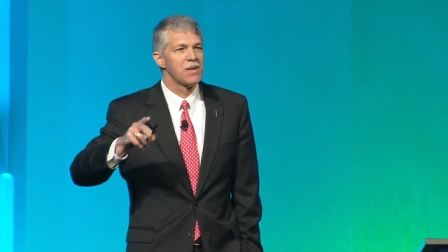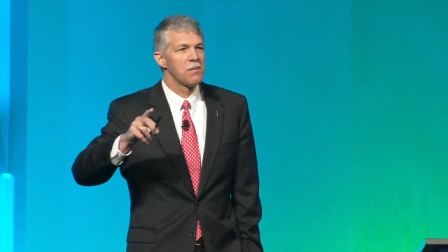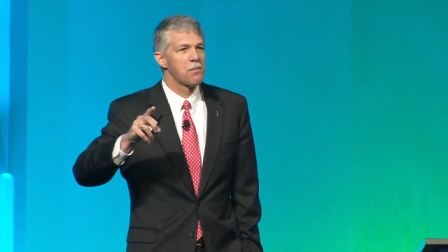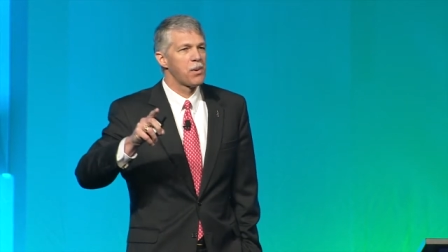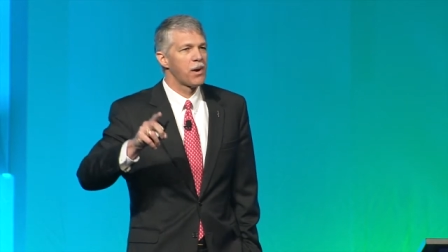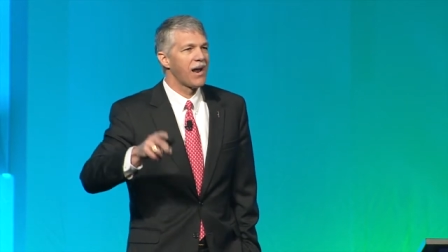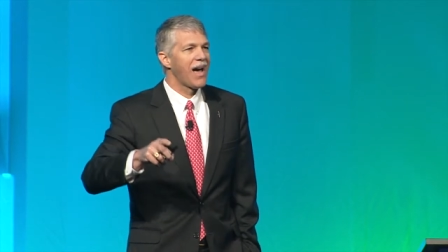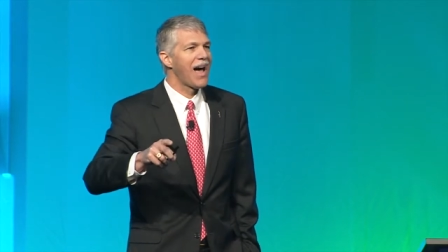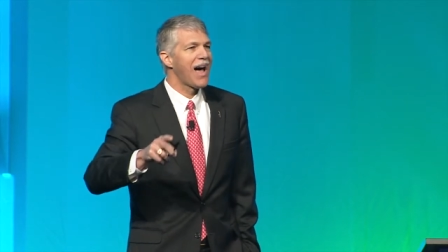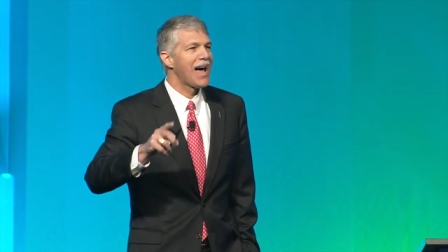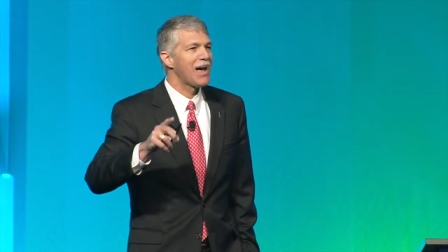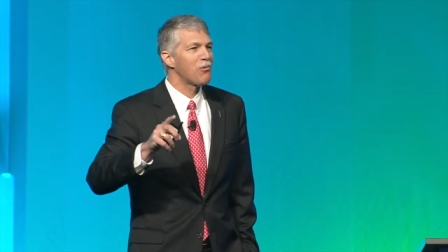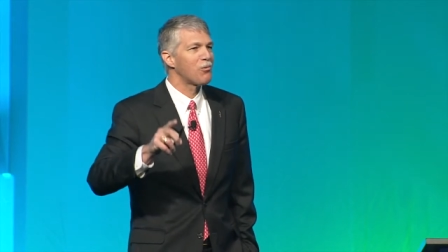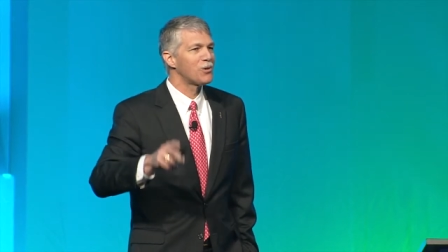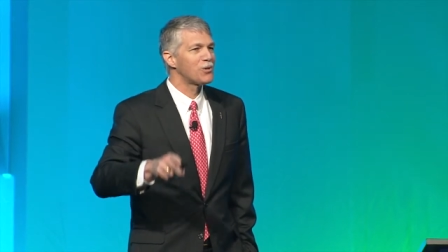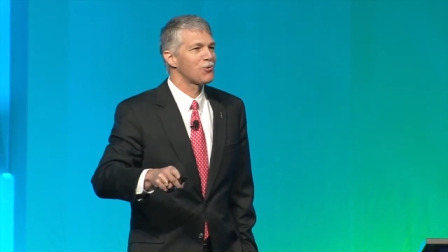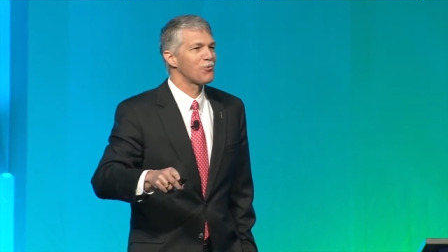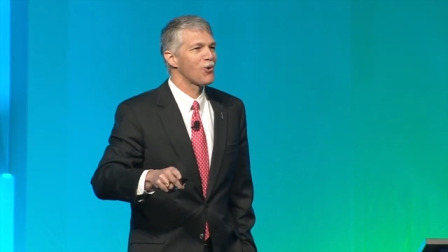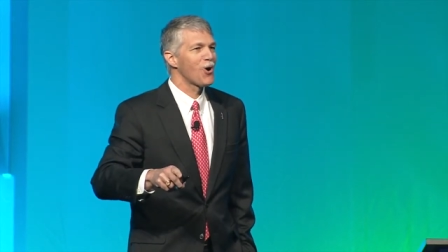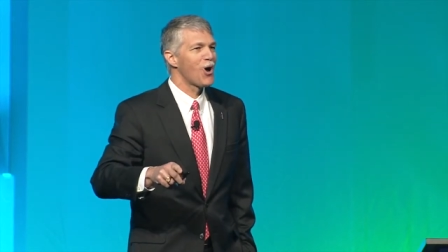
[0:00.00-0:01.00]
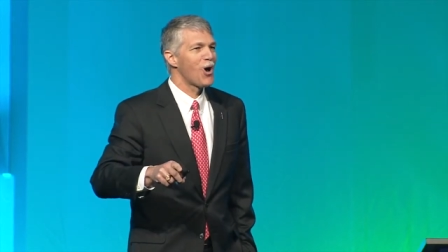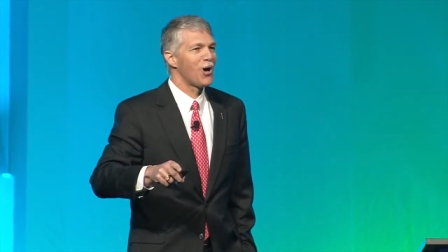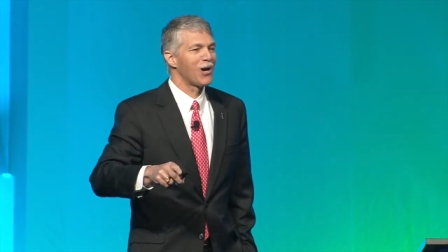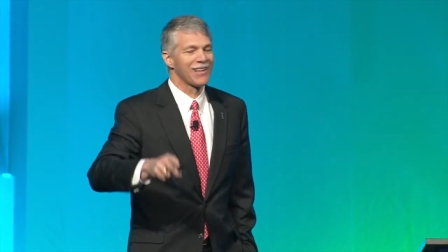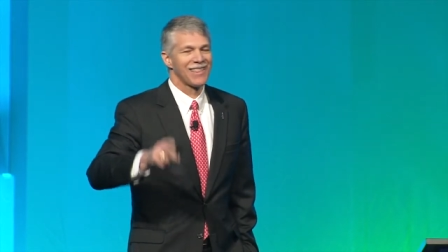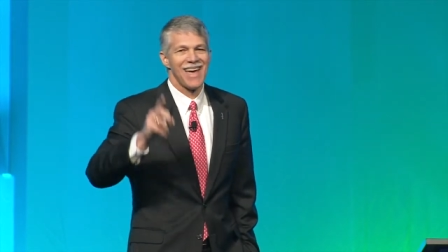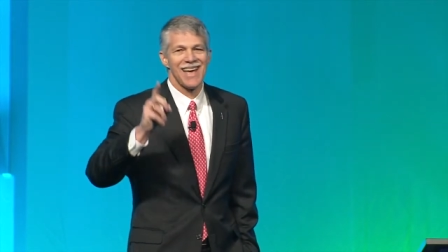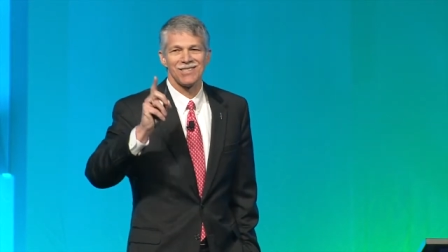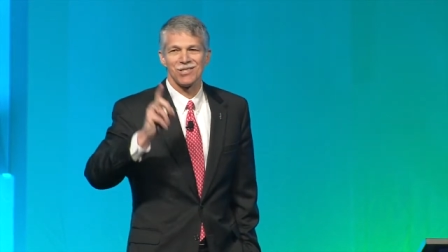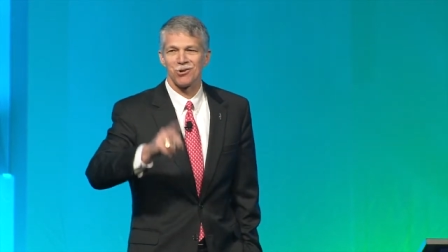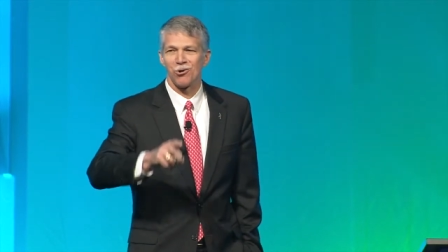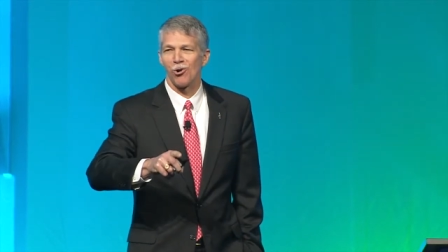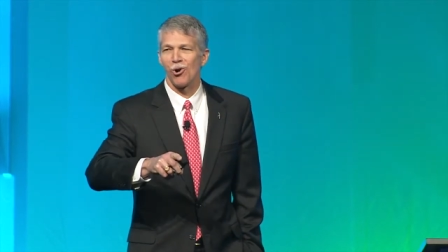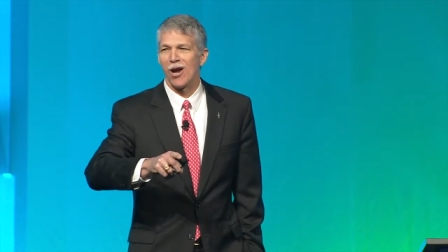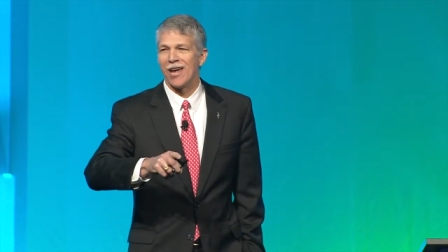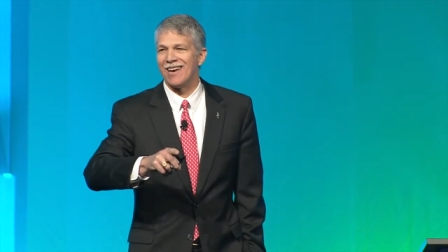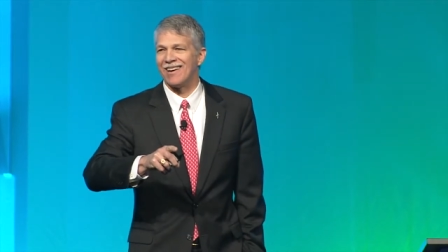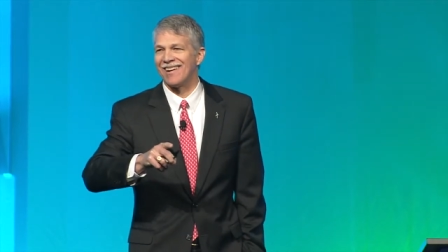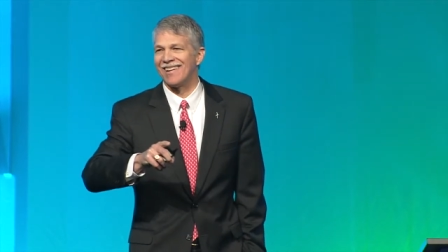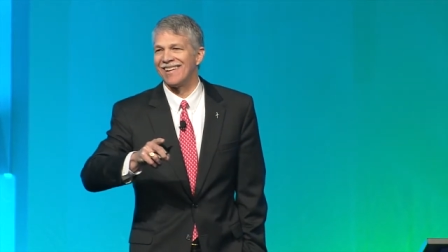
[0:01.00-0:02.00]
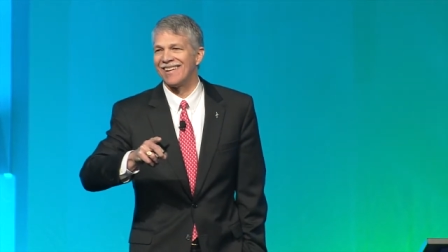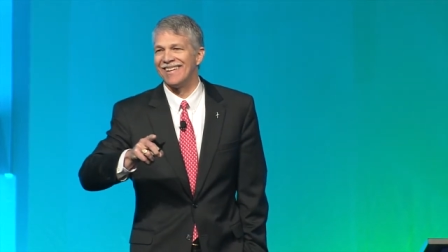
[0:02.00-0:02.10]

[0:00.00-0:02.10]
but I was wrong. That's great.